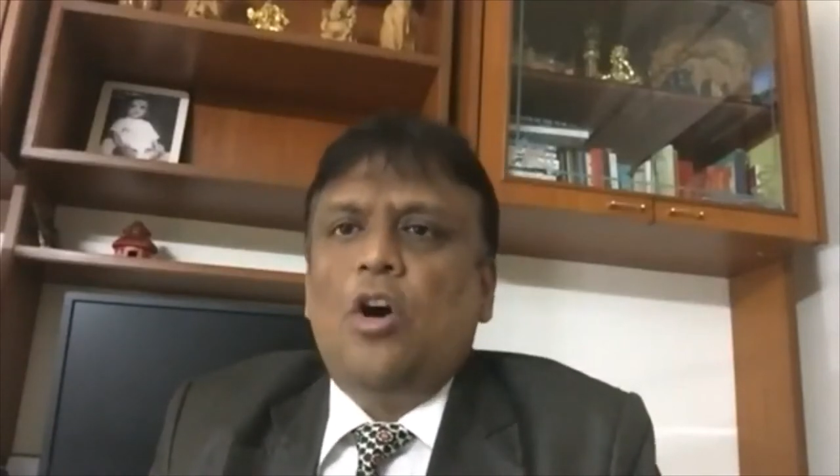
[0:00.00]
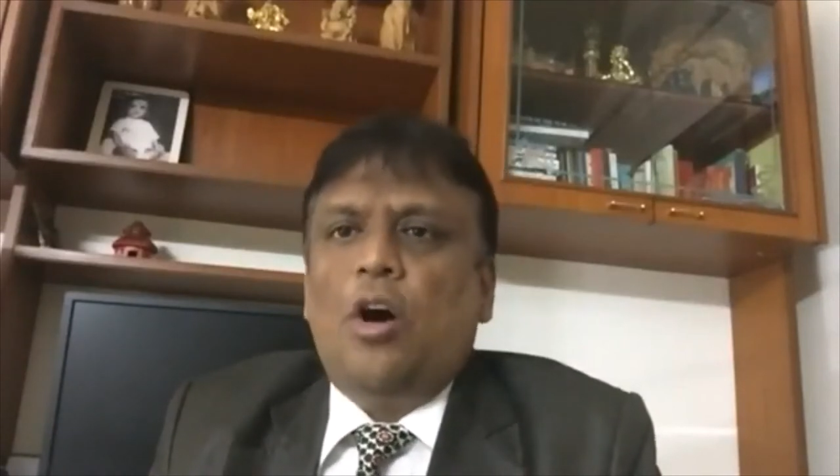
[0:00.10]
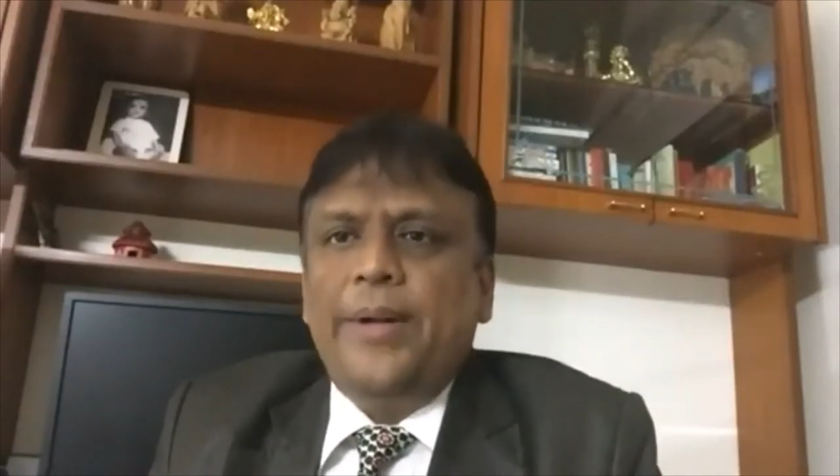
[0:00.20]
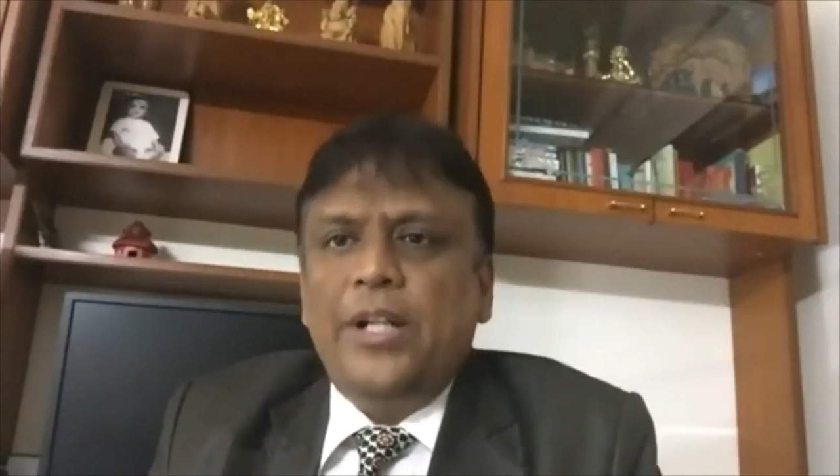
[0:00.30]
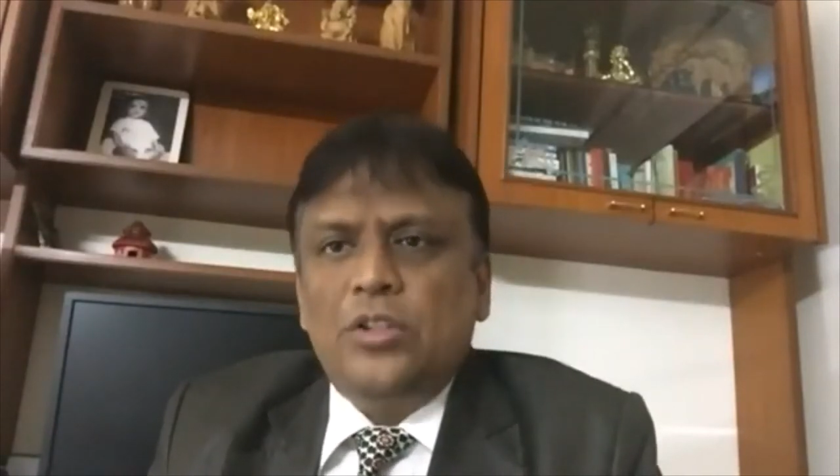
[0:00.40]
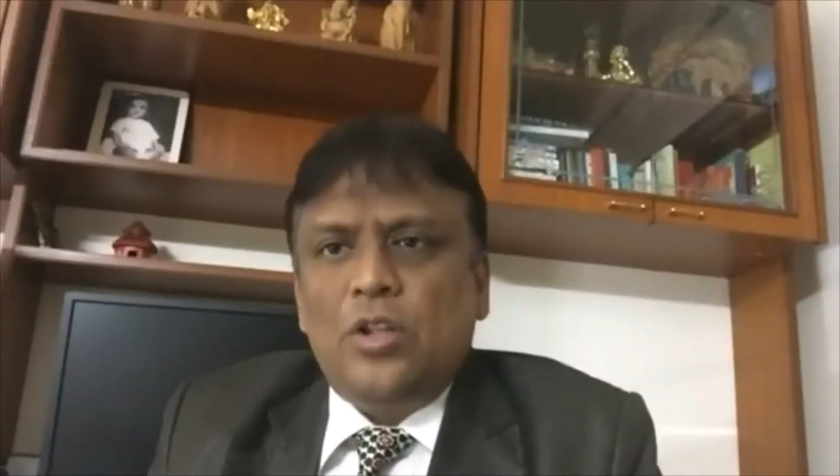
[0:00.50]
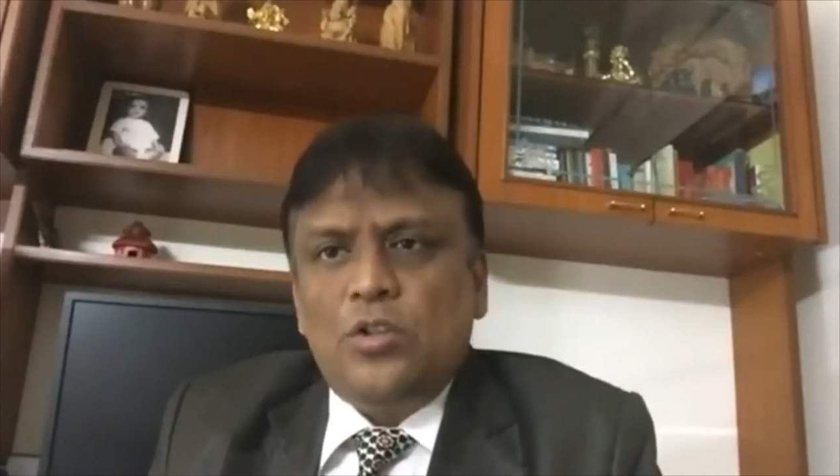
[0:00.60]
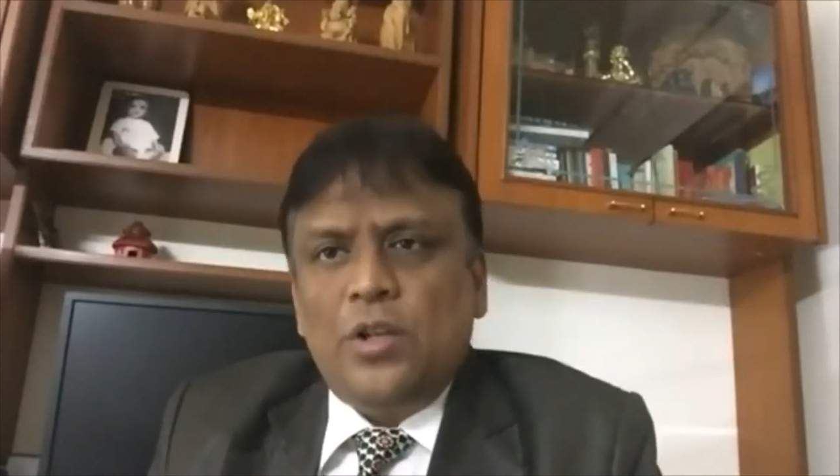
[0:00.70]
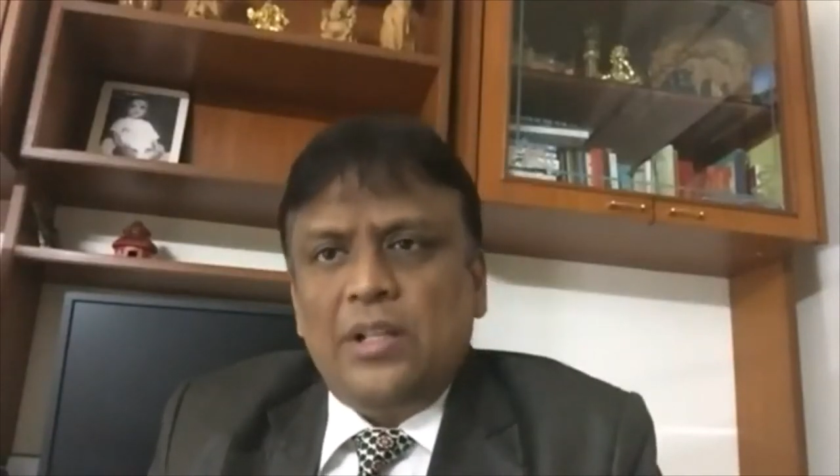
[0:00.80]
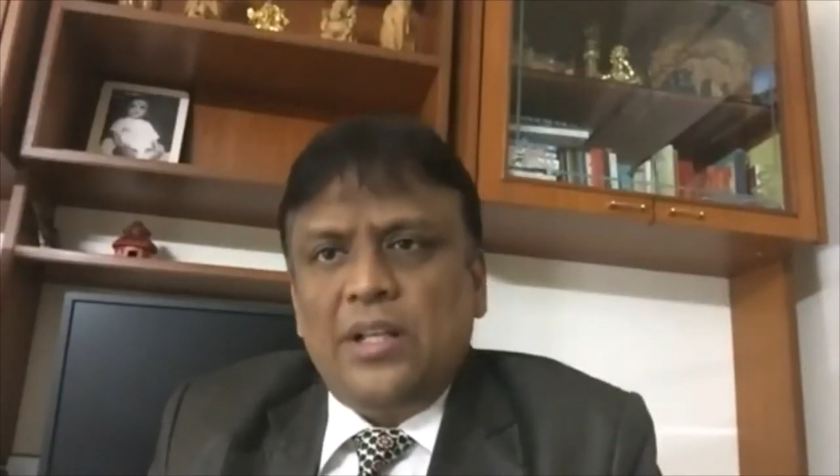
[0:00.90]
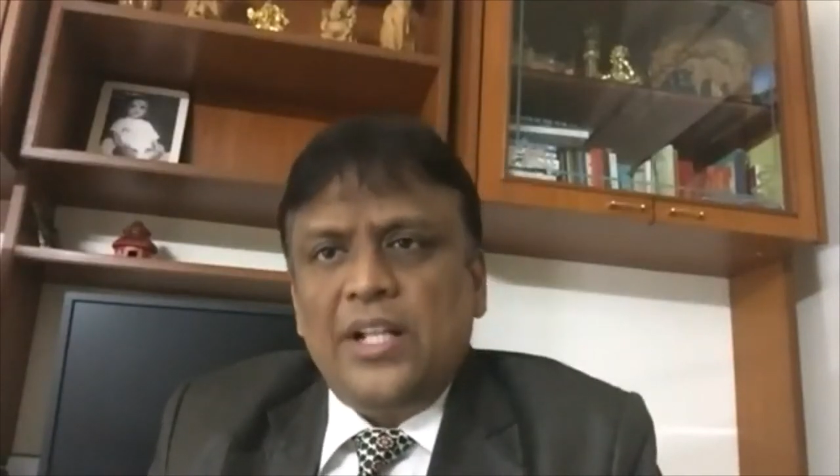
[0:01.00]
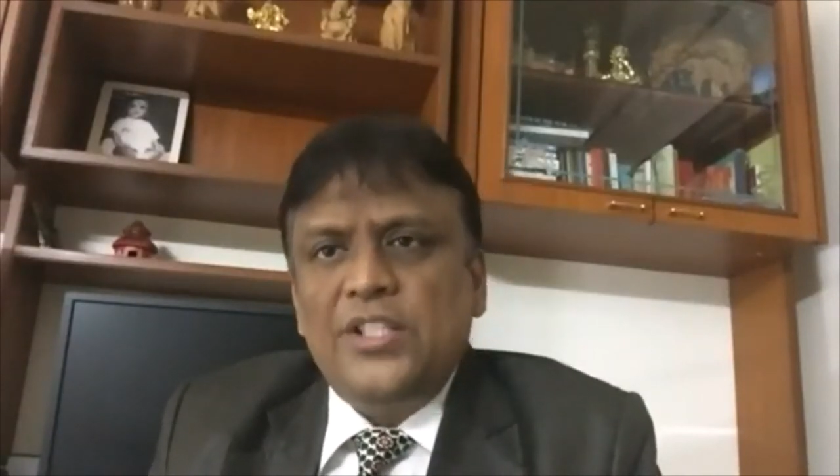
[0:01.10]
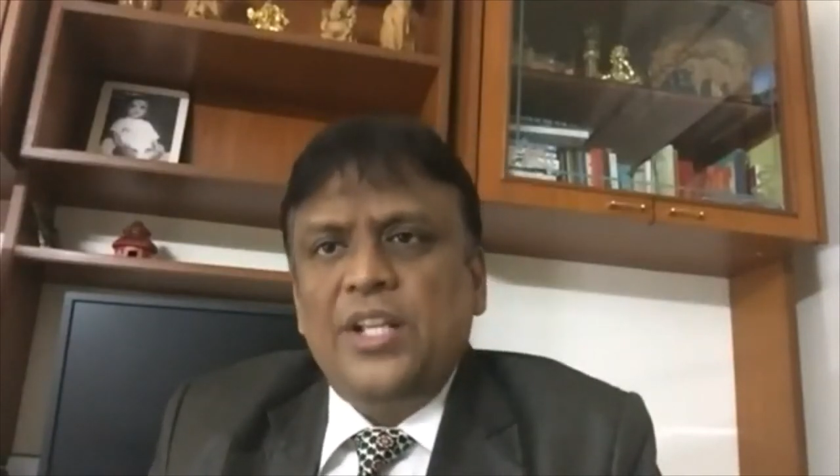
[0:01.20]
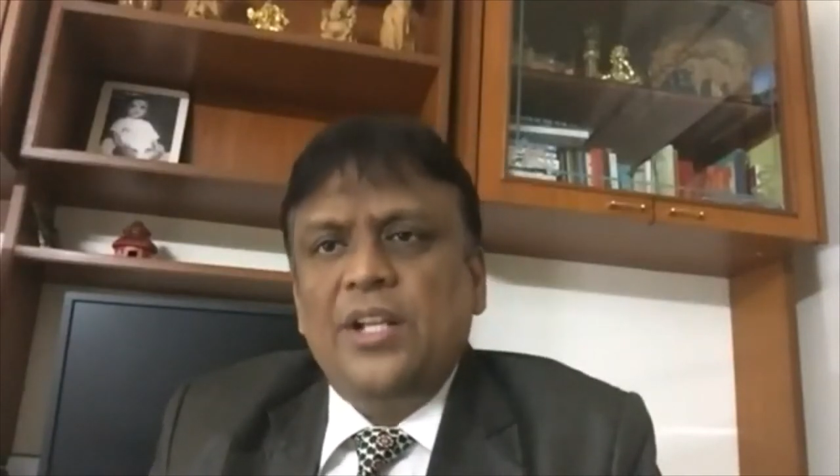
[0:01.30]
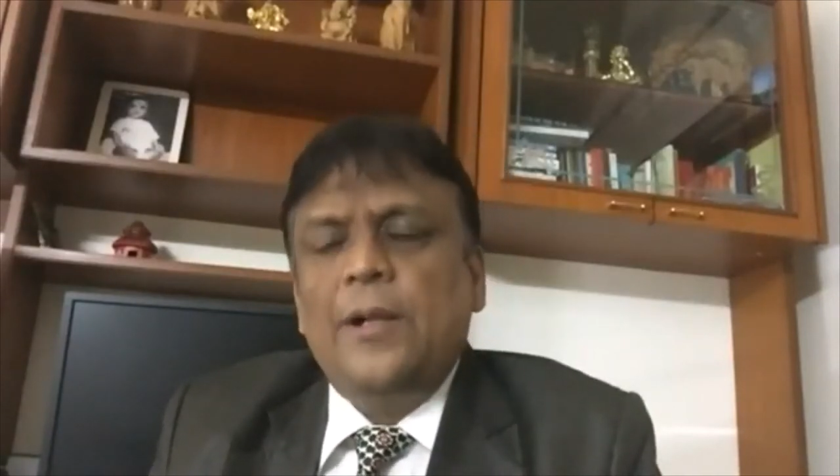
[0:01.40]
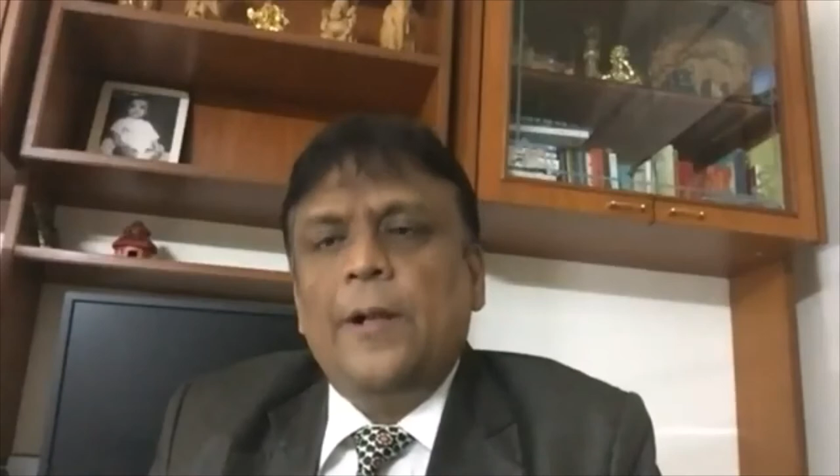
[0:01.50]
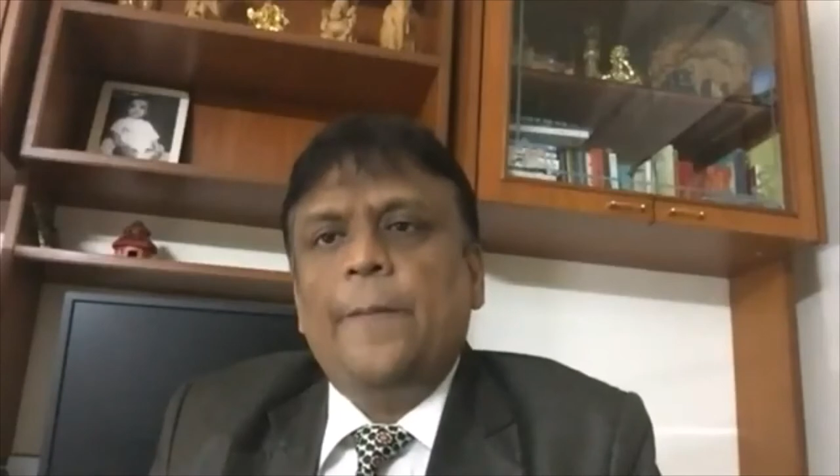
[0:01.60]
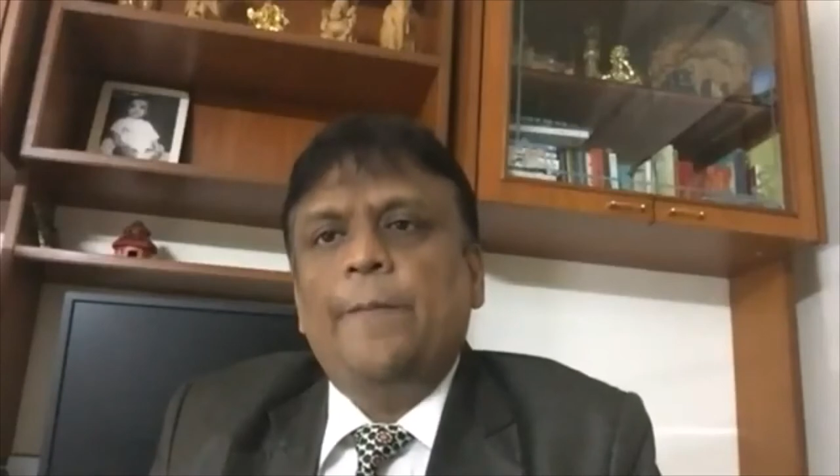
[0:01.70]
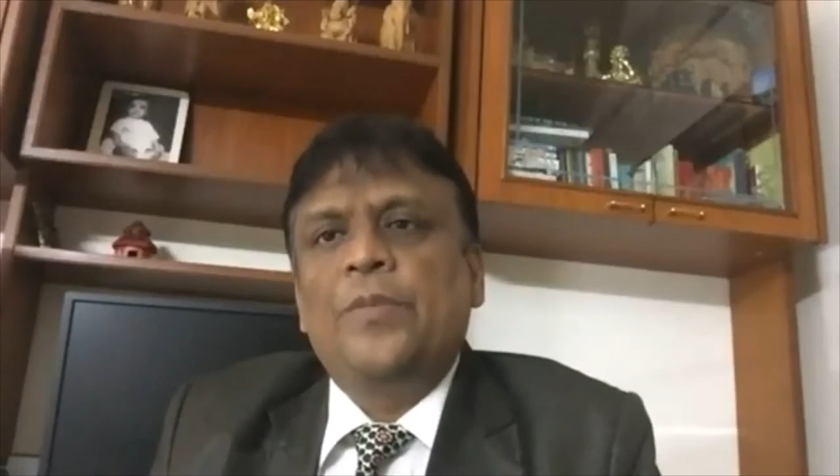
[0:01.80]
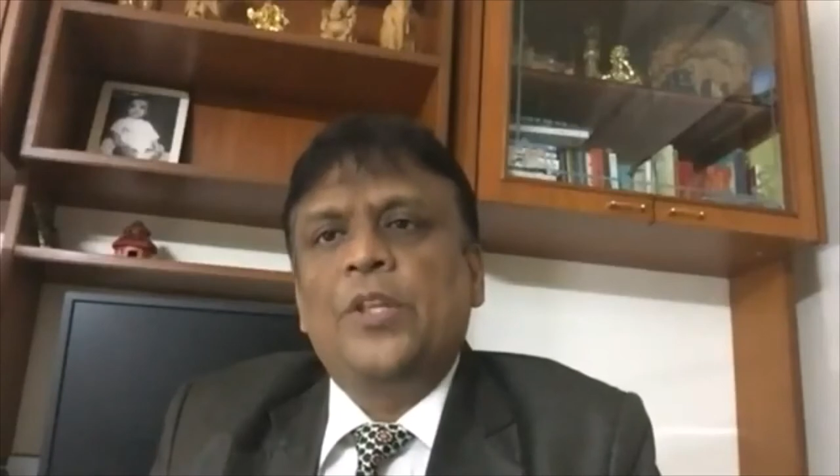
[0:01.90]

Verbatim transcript: Government is also encouraging um,